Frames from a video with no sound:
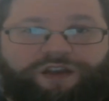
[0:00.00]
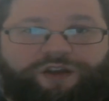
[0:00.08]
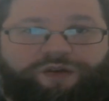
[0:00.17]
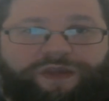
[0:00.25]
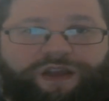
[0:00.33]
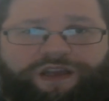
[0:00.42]

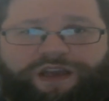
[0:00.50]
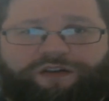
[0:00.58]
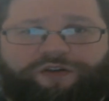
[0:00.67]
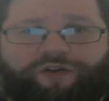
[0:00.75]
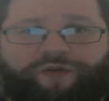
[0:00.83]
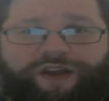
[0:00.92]
The main
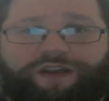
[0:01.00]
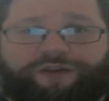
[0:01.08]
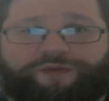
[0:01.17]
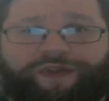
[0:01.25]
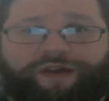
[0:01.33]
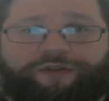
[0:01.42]
character awakens
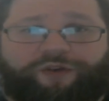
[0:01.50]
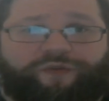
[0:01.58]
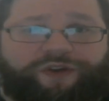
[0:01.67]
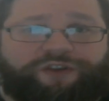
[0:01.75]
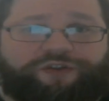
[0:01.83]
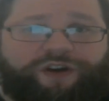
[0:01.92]
without their
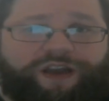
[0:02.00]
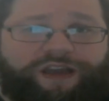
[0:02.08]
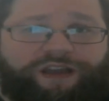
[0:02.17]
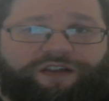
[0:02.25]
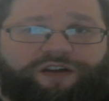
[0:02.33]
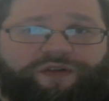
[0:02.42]
wings or
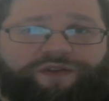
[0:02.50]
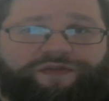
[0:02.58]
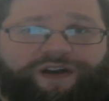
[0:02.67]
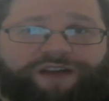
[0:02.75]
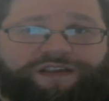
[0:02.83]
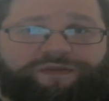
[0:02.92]
halo and
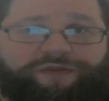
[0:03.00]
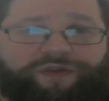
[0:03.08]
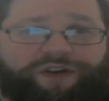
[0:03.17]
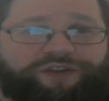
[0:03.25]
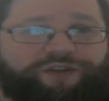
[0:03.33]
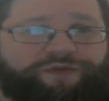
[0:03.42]
finds they've been
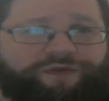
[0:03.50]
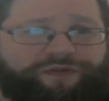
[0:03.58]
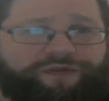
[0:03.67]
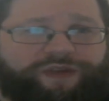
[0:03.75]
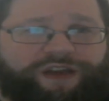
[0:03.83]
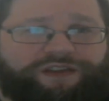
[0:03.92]
rescued from
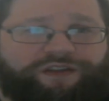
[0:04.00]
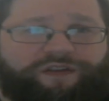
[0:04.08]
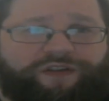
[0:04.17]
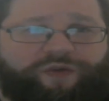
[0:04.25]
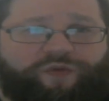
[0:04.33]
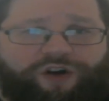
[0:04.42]
the base of
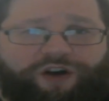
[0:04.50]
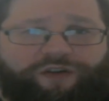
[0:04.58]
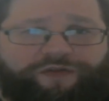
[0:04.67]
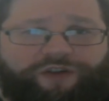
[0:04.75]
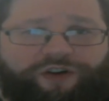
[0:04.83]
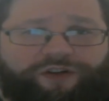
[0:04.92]
a
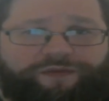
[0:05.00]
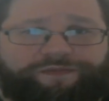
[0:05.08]
waterfall.